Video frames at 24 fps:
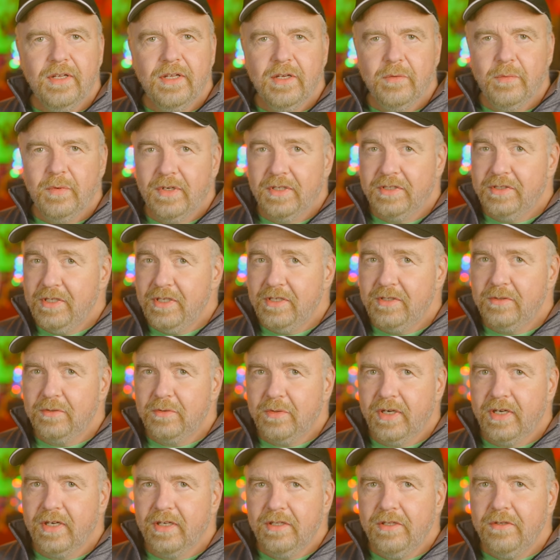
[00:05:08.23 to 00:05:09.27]
When it sees you
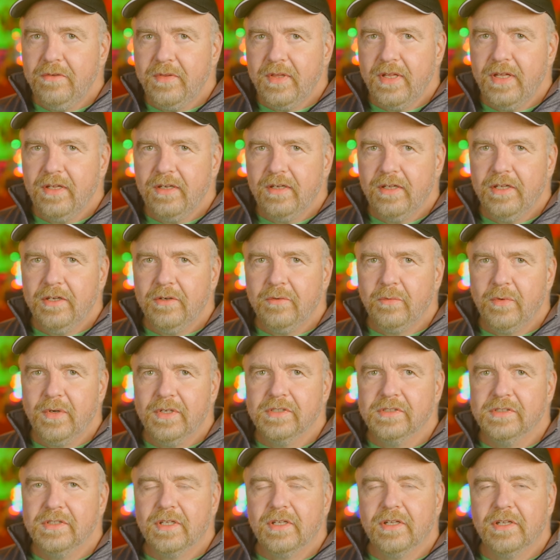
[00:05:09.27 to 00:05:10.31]
trying to do that, it
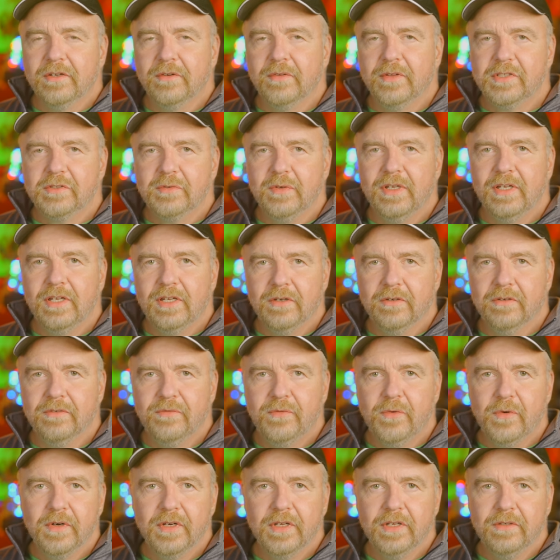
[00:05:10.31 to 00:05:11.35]
runs the clear the screen code
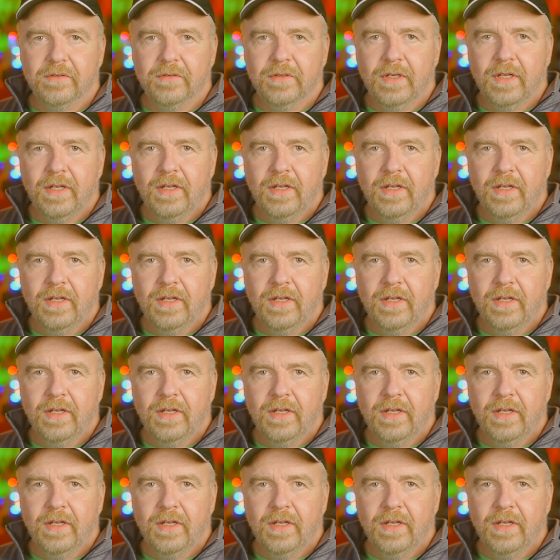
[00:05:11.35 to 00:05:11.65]
for you.